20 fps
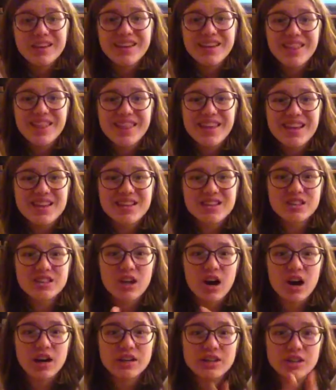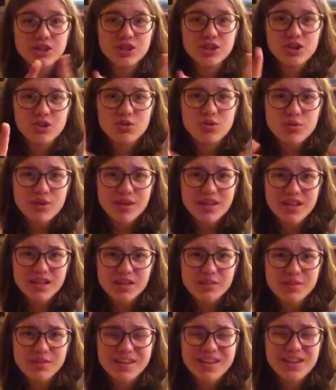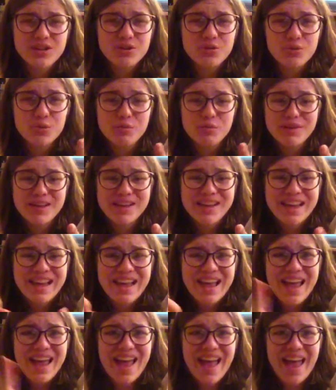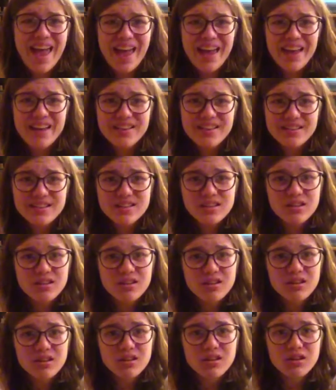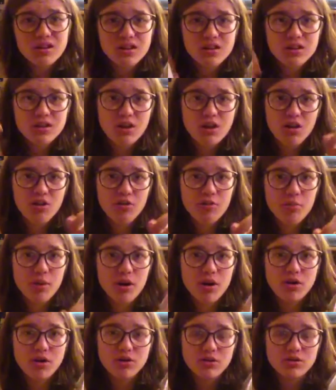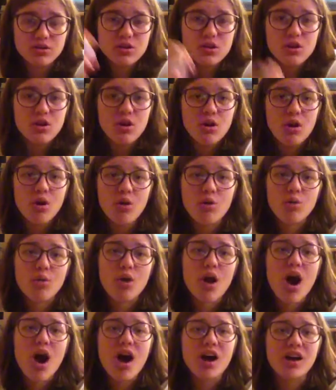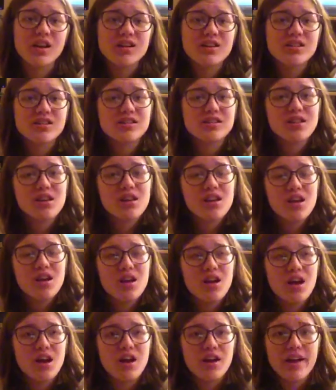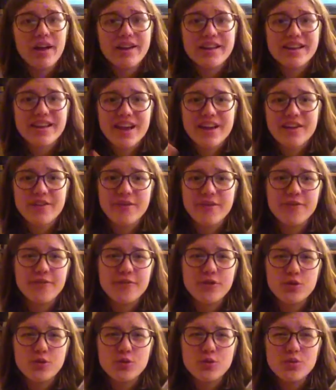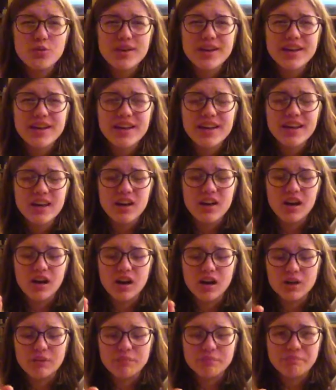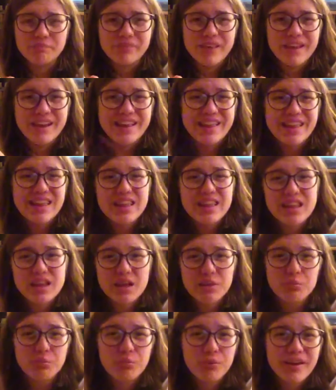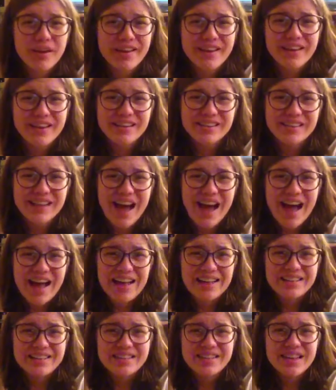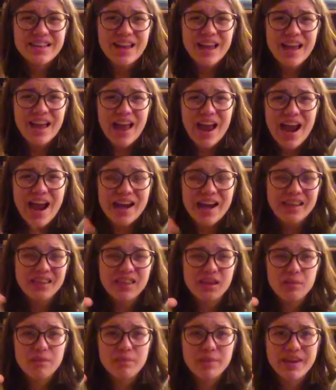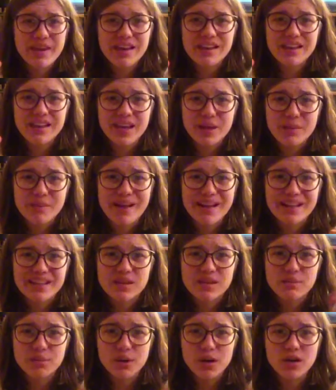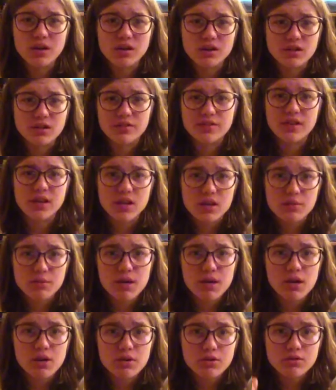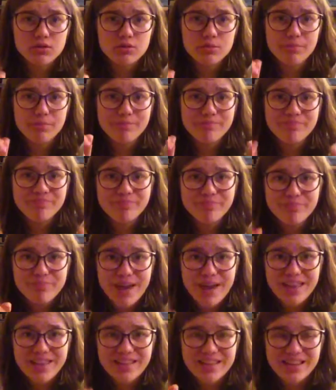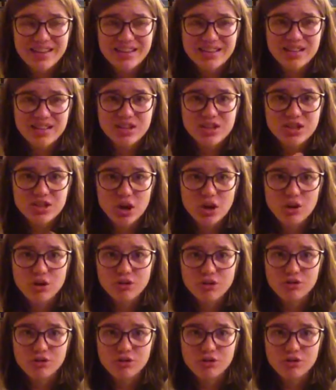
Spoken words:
Things not to juggle with as a beginner would be eggs, golf balls, rocks, any kind of food, anything that can break glass, anything big like a basketball or a volleyball. Those are bad things to start your